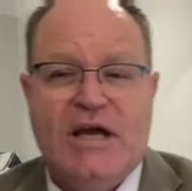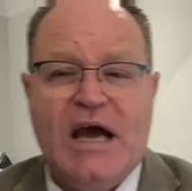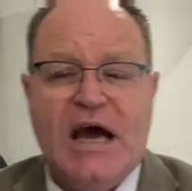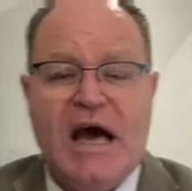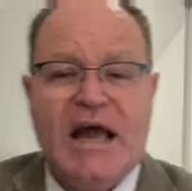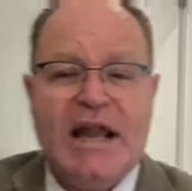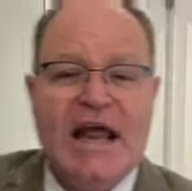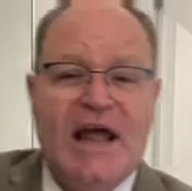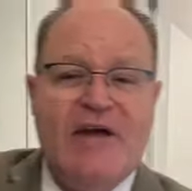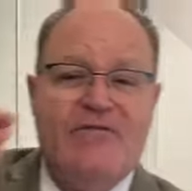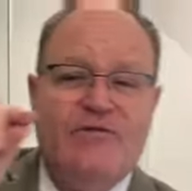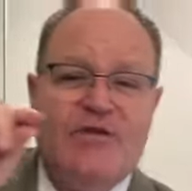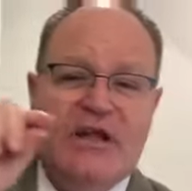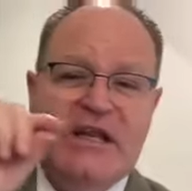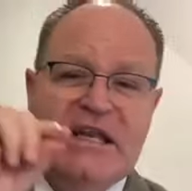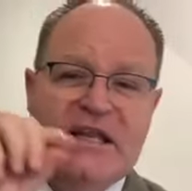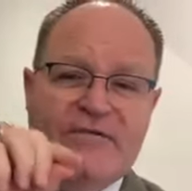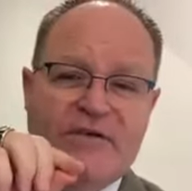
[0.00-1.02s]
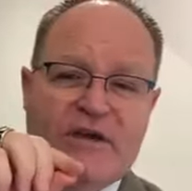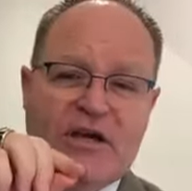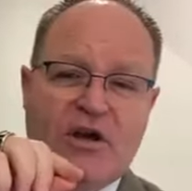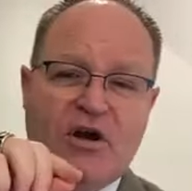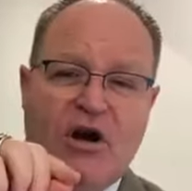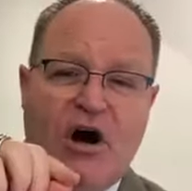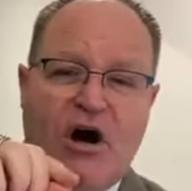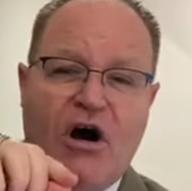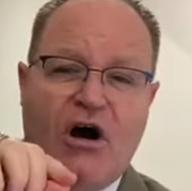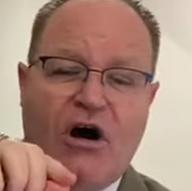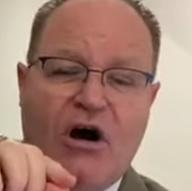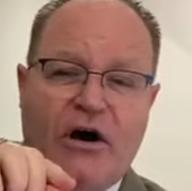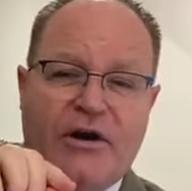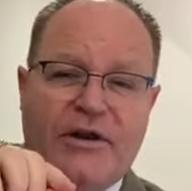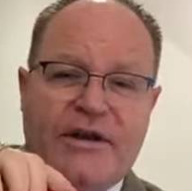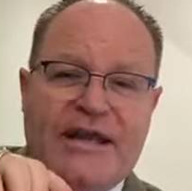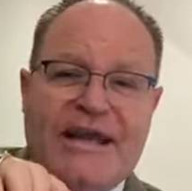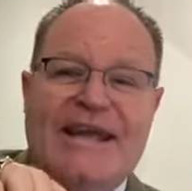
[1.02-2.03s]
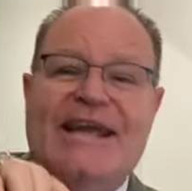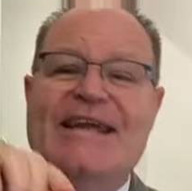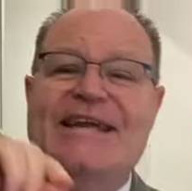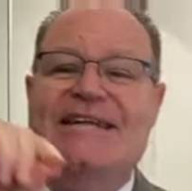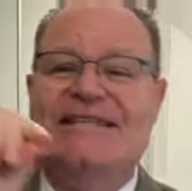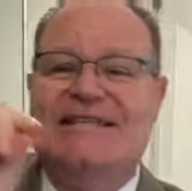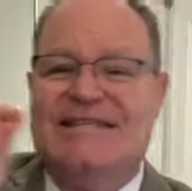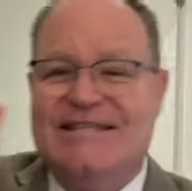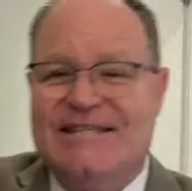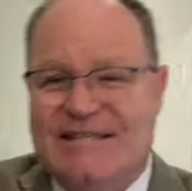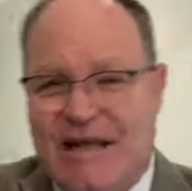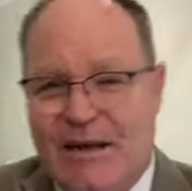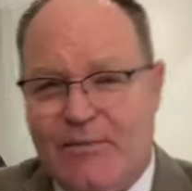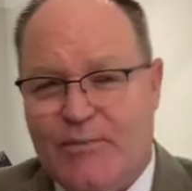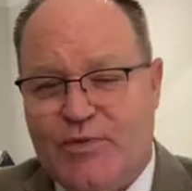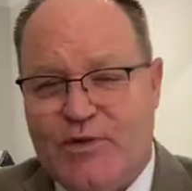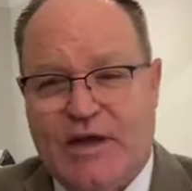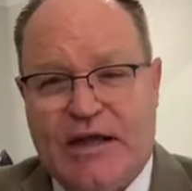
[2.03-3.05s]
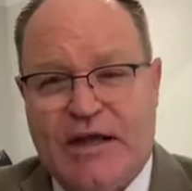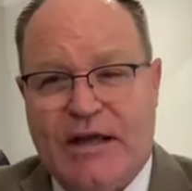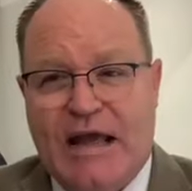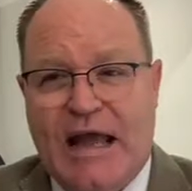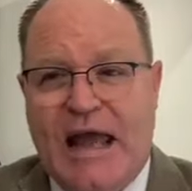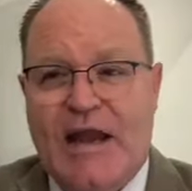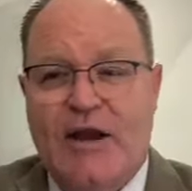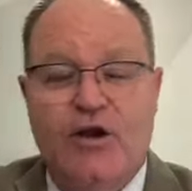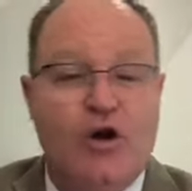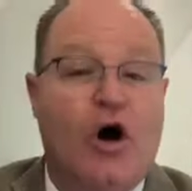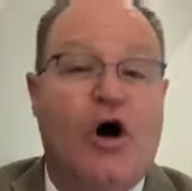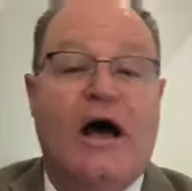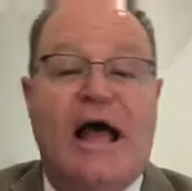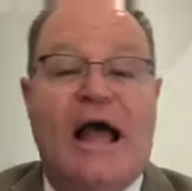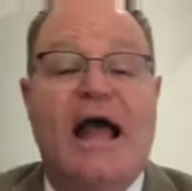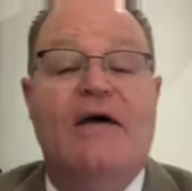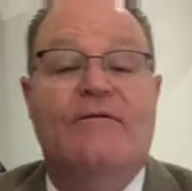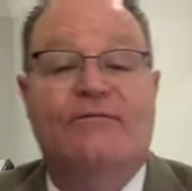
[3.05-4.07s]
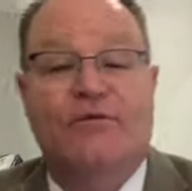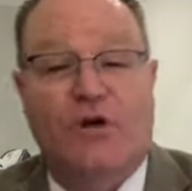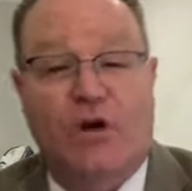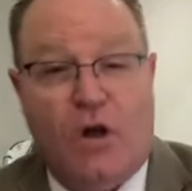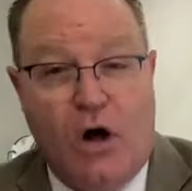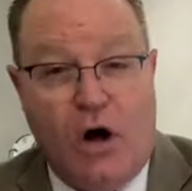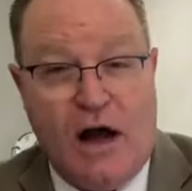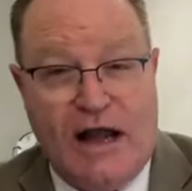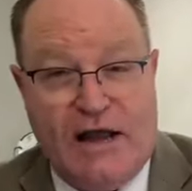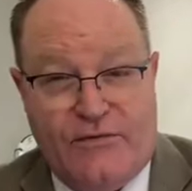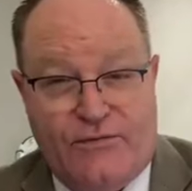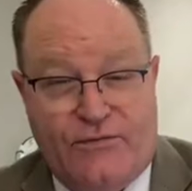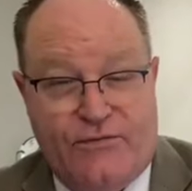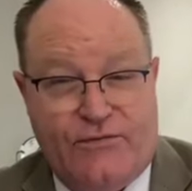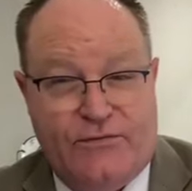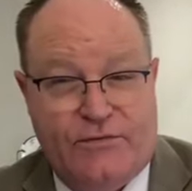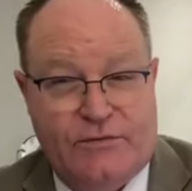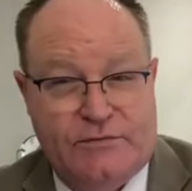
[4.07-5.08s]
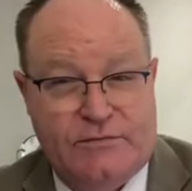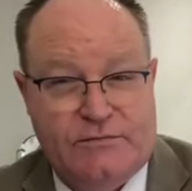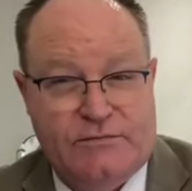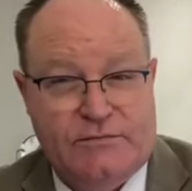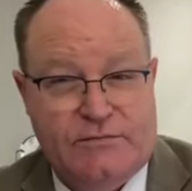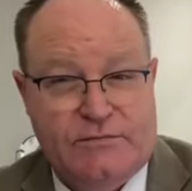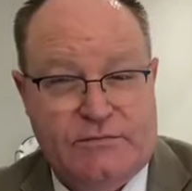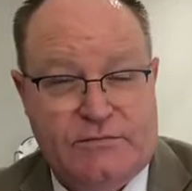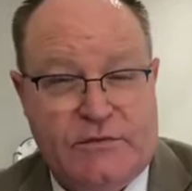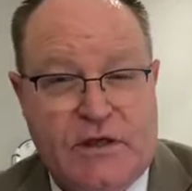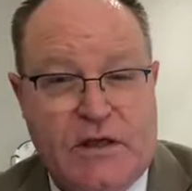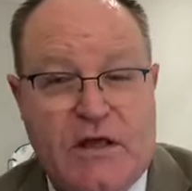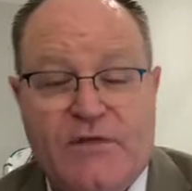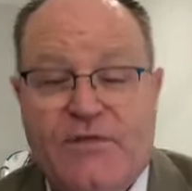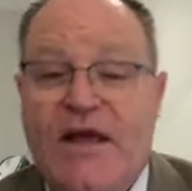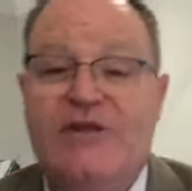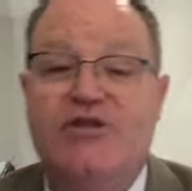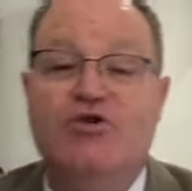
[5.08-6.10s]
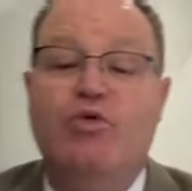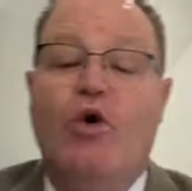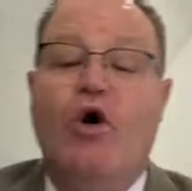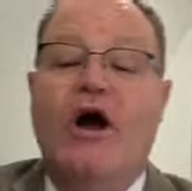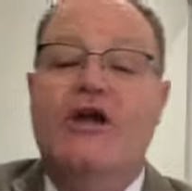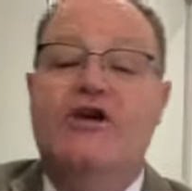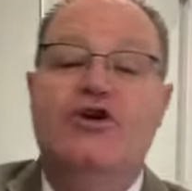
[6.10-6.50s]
You can't have the living God in something and not have life. That's